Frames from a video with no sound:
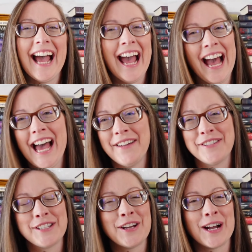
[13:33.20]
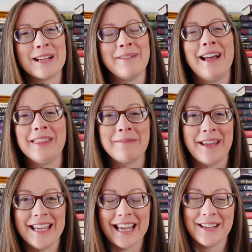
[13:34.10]
I have to talk about the
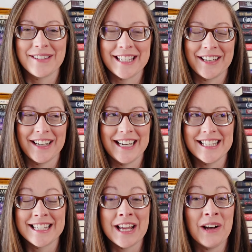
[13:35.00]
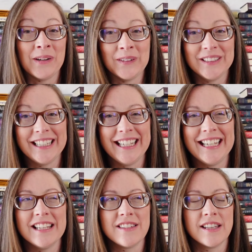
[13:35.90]
Make Game series. Not only
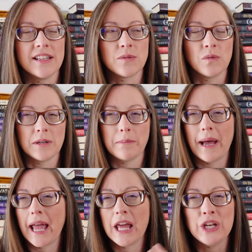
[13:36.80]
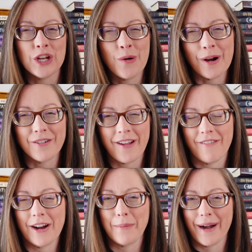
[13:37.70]
is this one of my newer
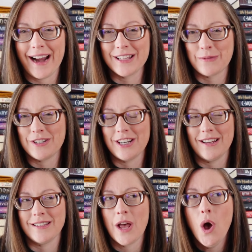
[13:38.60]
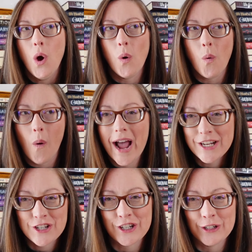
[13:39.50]
favorite brands, which is Why
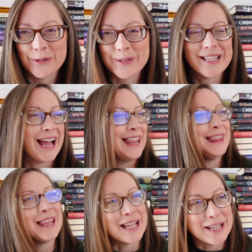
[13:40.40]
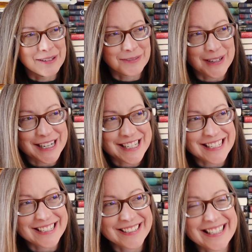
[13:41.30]
Choose. I love Why
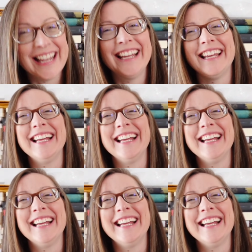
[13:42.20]
Choose.